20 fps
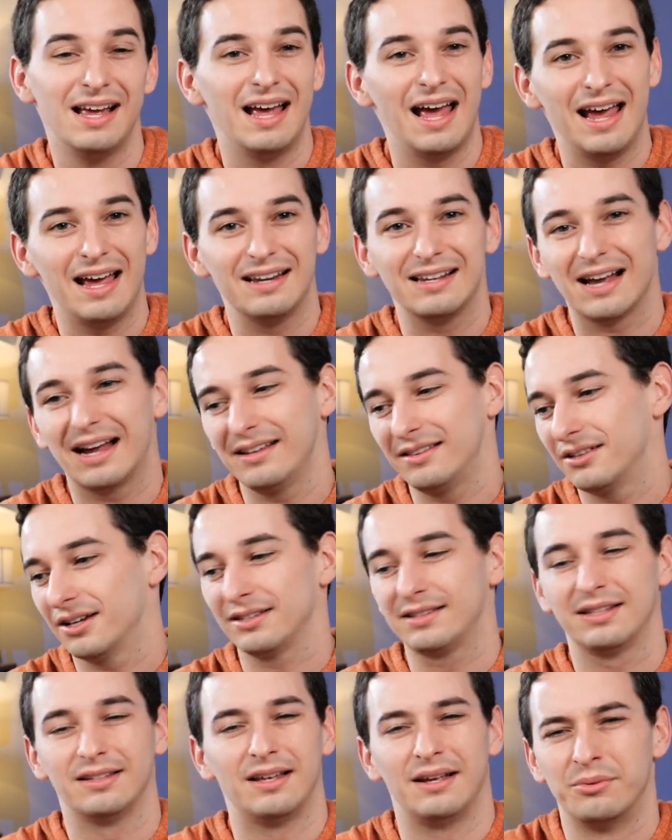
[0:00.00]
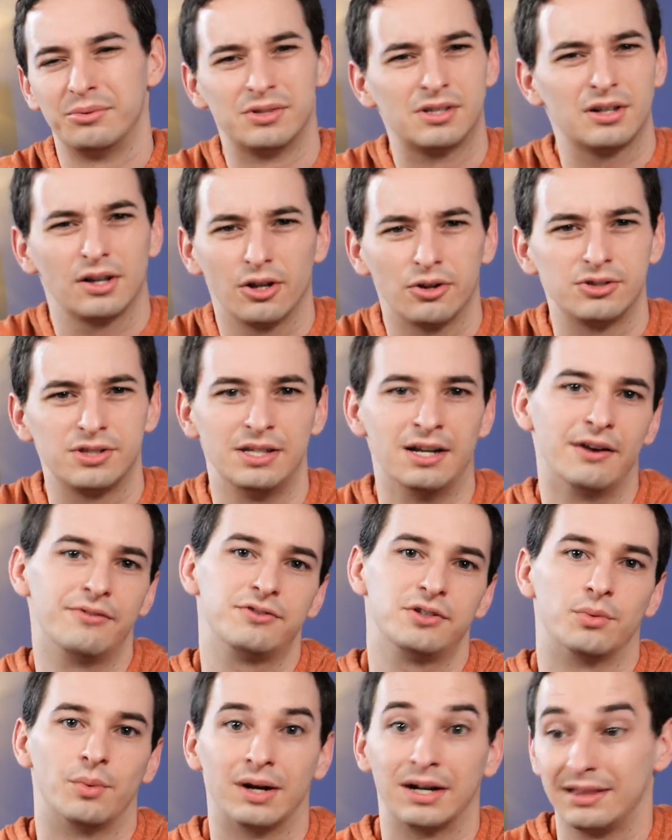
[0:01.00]
And I thought that it was close
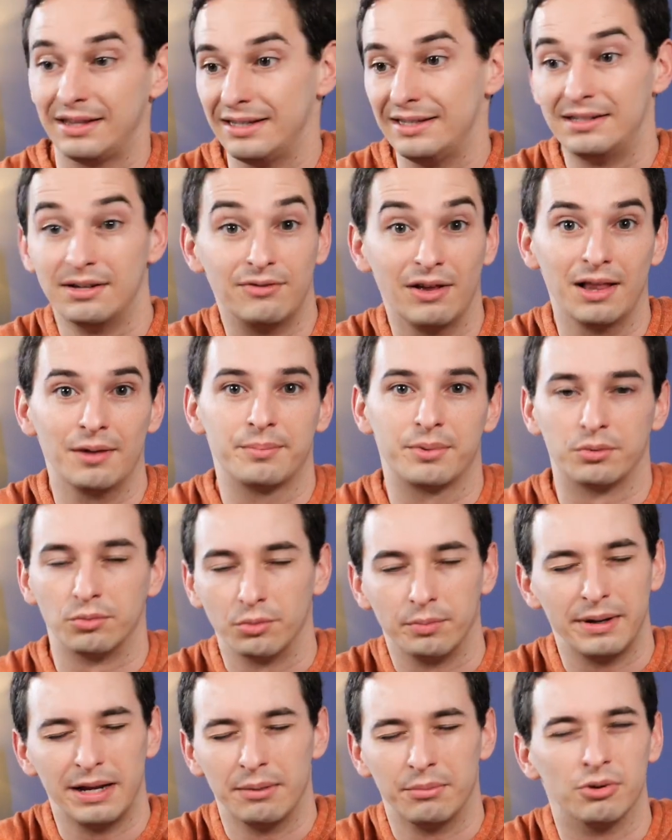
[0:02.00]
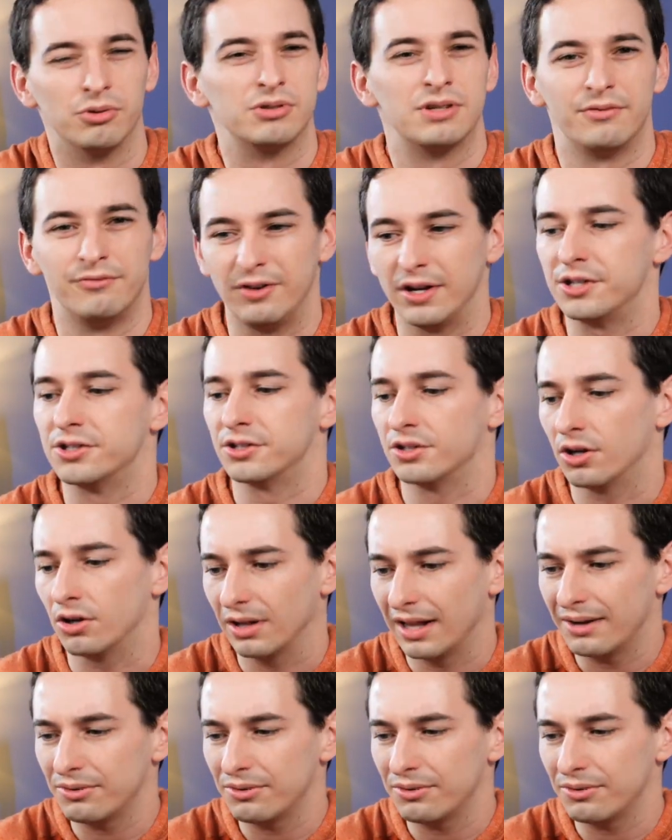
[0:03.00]
enough to where the developer will be able to figure it all